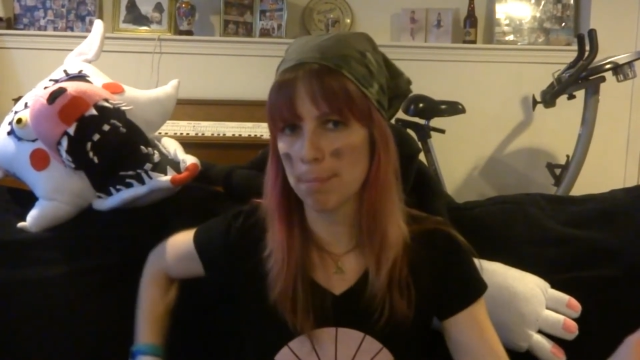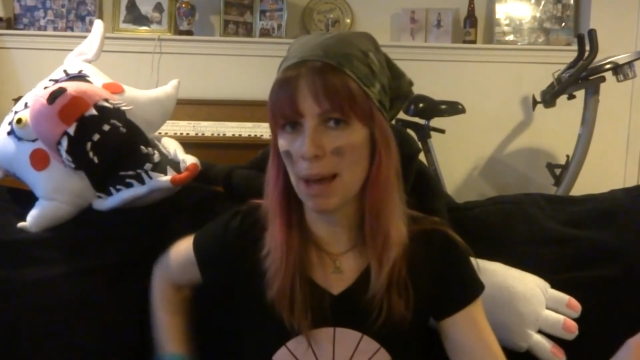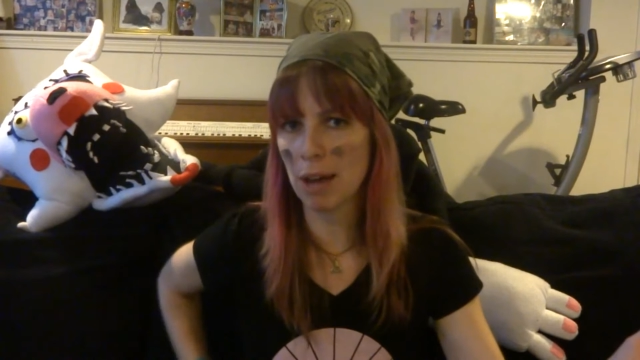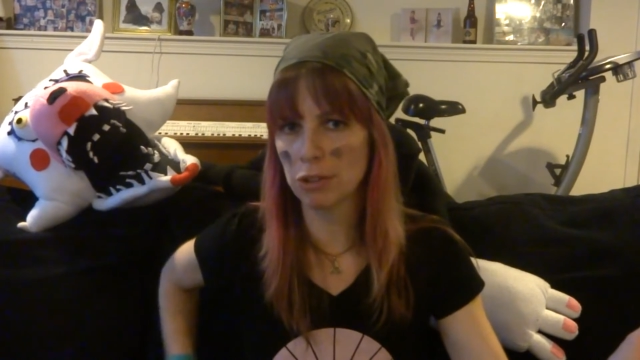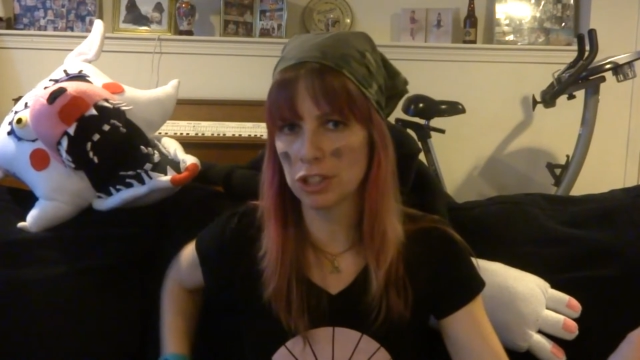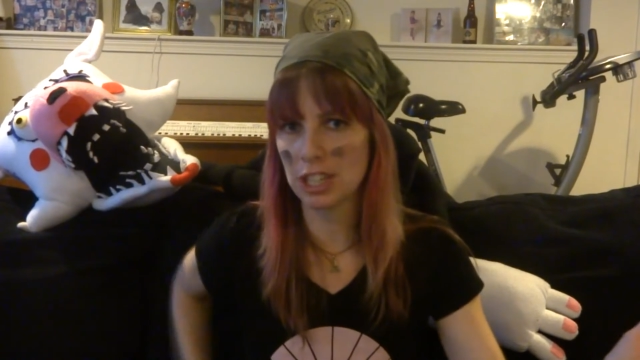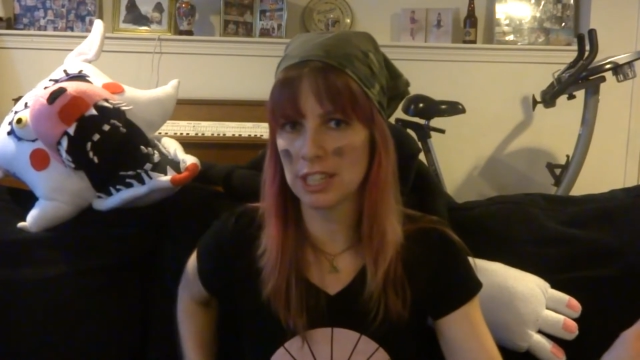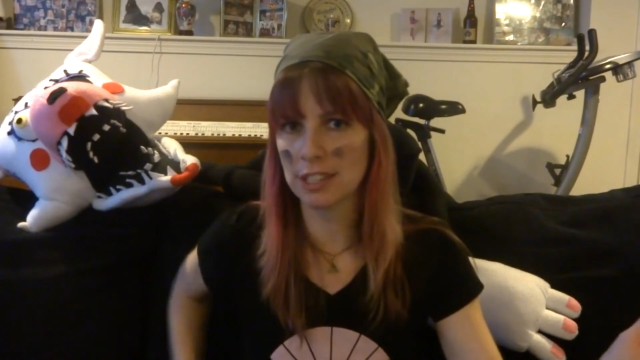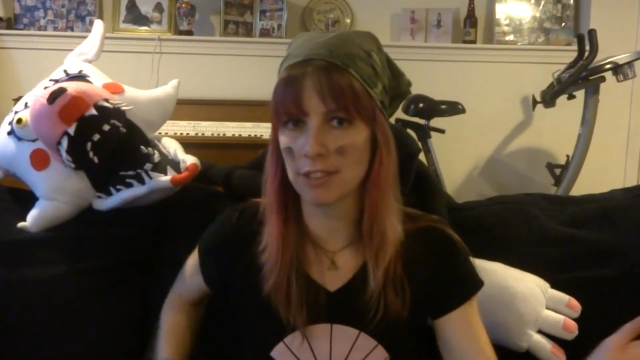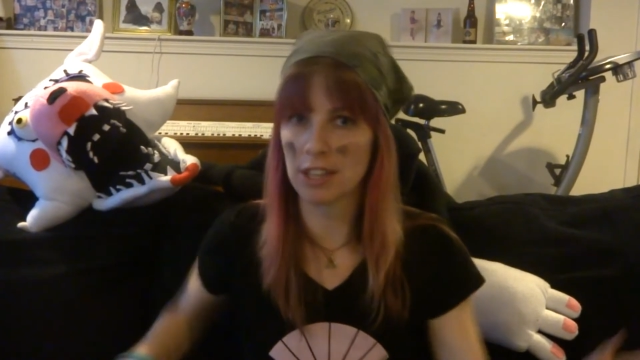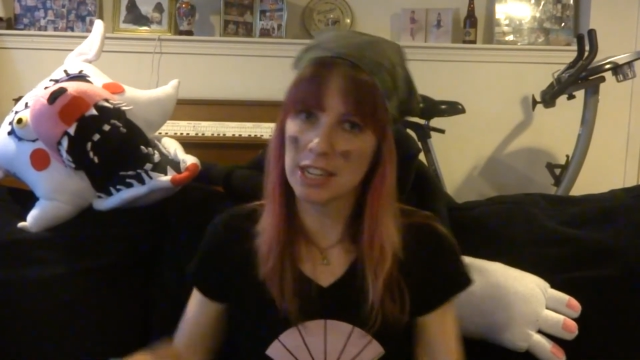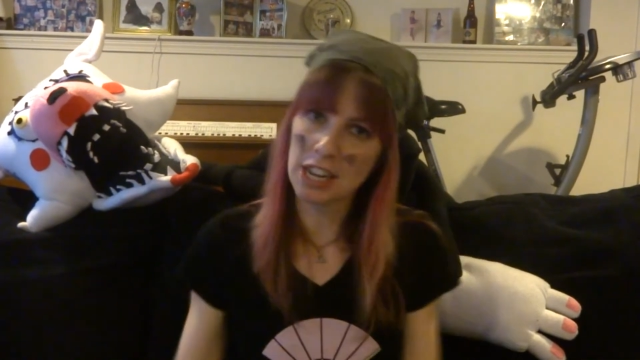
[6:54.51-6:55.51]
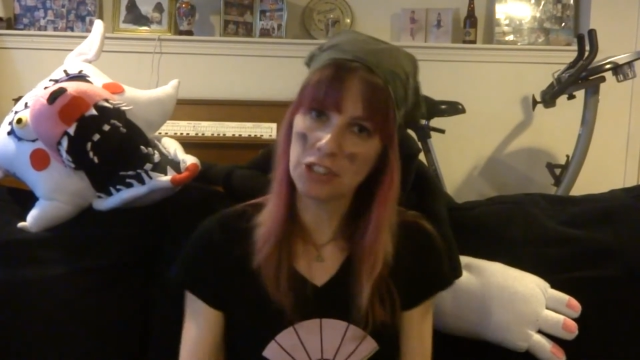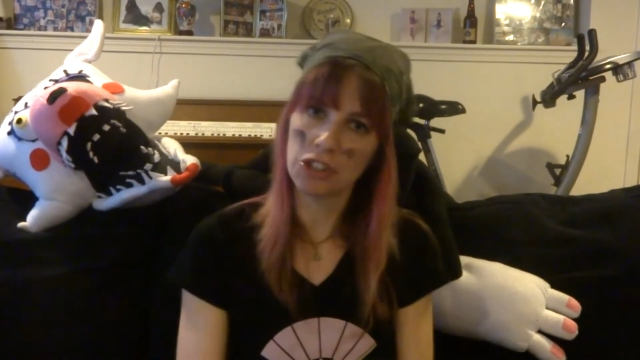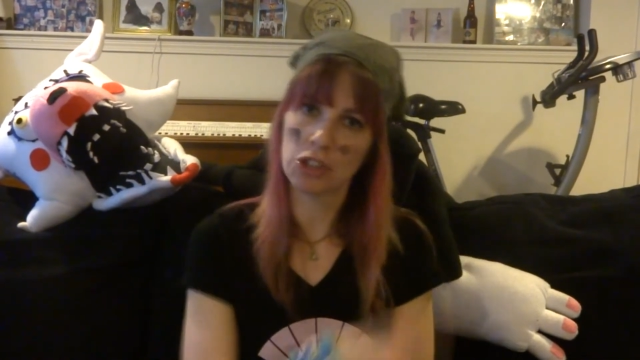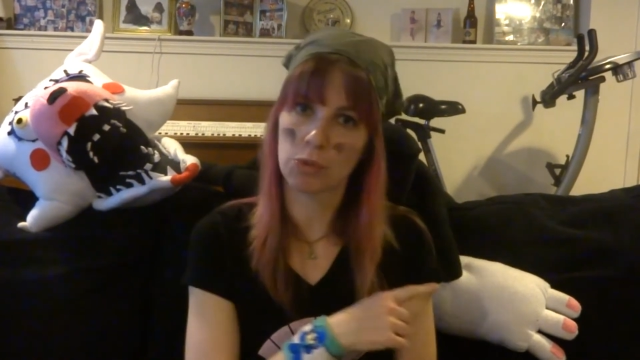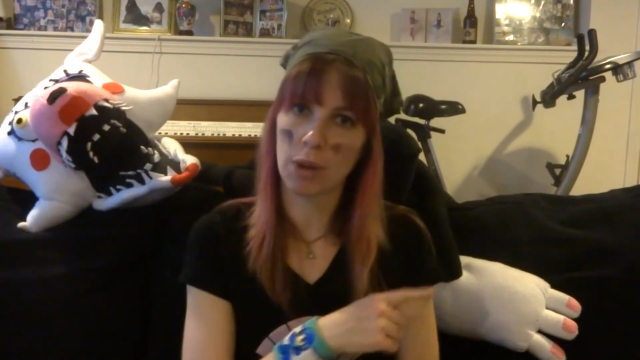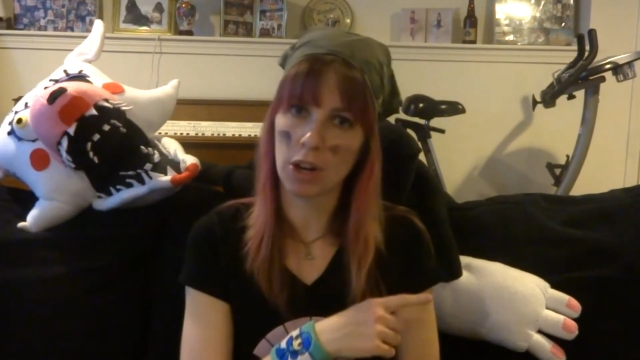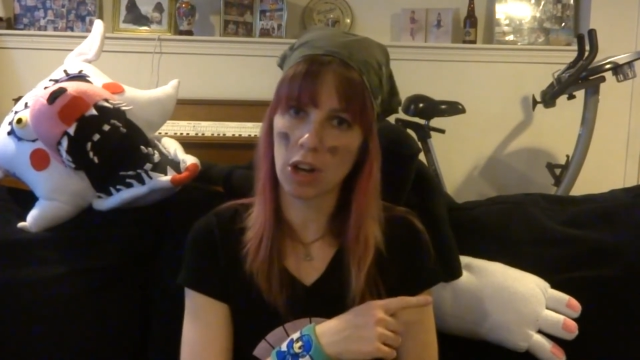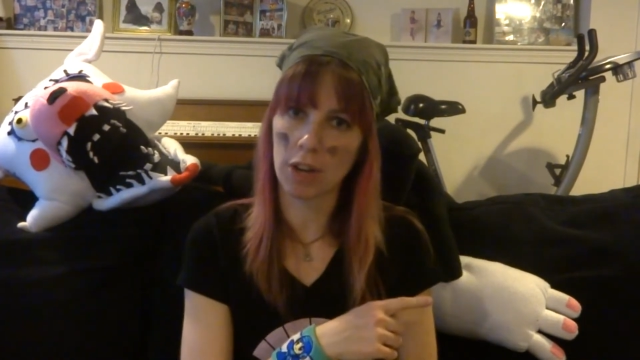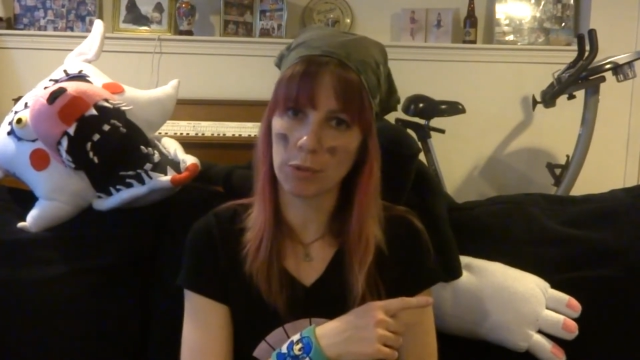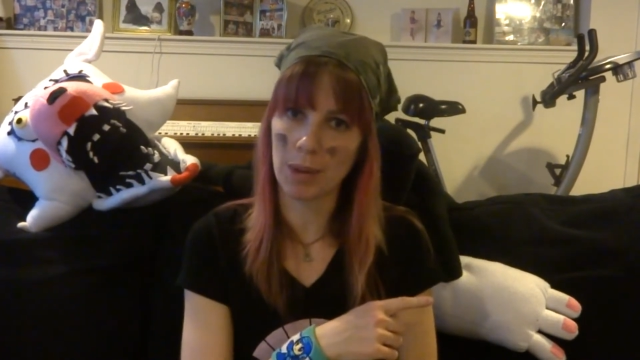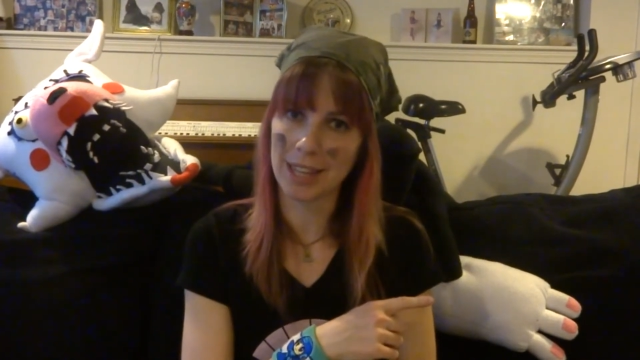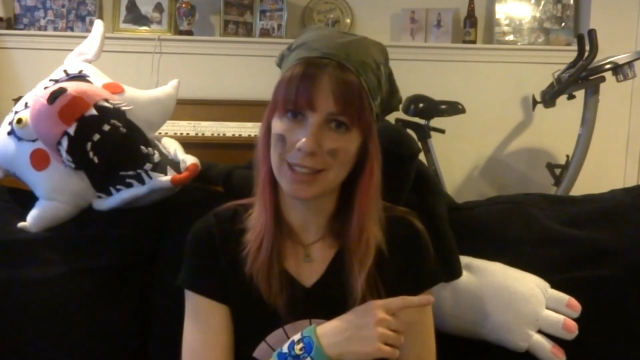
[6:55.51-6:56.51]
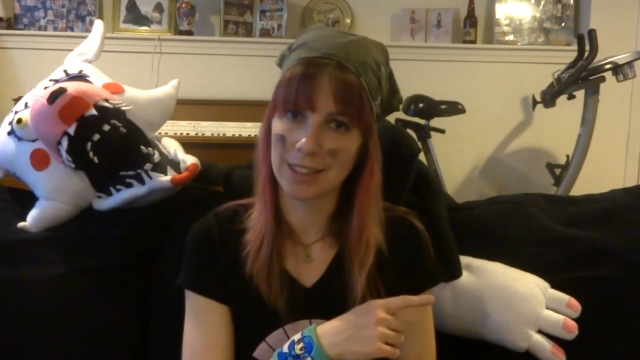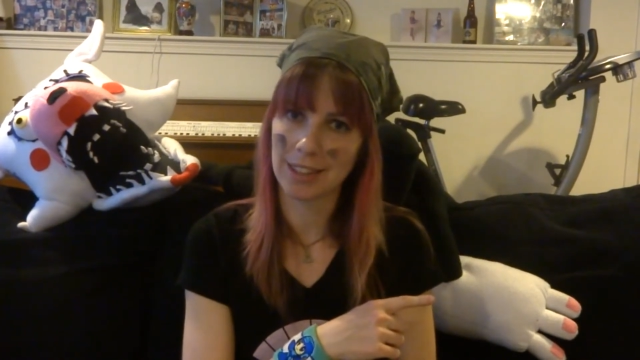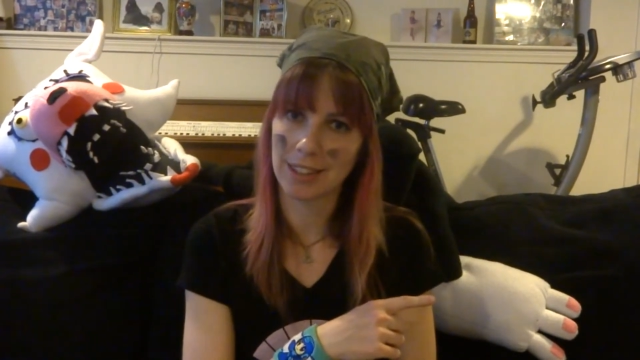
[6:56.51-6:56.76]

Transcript: pouches that the ninjas run off with.